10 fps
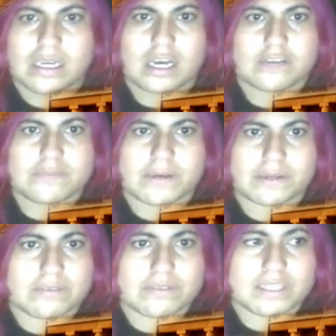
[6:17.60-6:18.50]
about
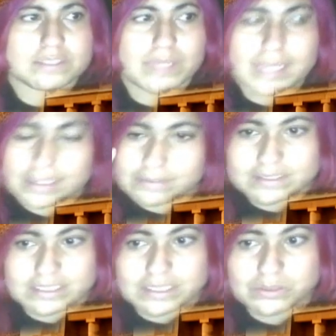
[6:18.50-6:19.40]
even things we can't even
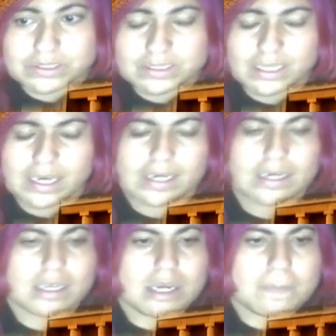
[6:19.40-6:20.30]
see towards the eye,
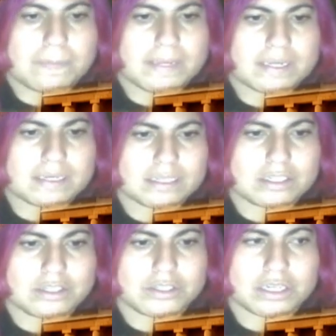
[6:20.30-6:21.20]
but you
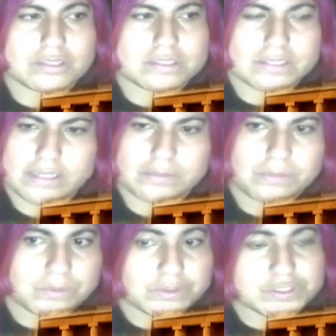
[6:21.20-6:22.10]
know you can also hear
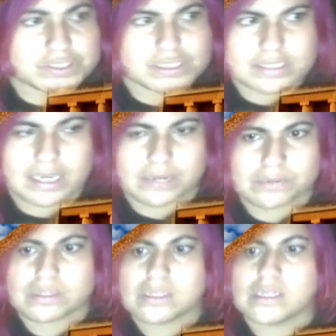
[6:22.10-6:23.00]
what works the
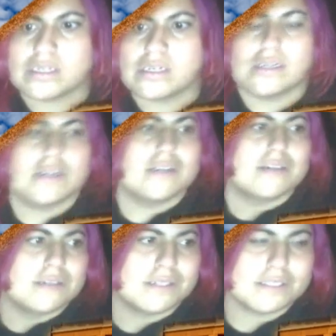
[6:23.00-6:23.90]
sound.
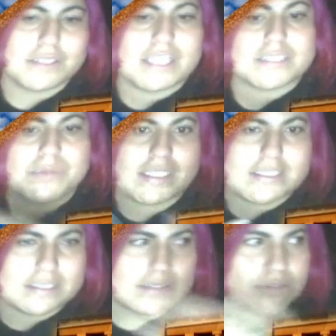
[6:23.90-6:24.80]
So that's what
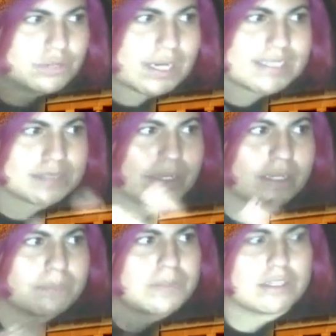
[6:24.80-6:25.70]
he's grasping
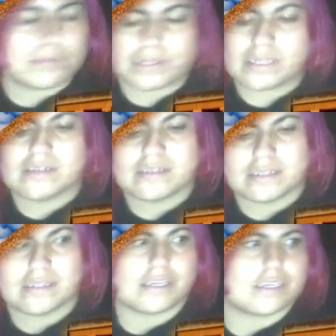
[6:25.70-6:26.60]
up a little bit
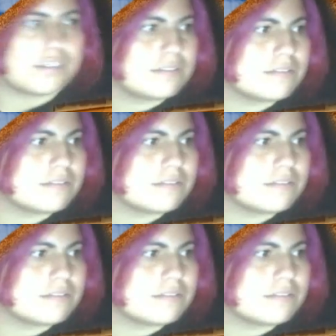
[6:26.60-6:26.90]
in here.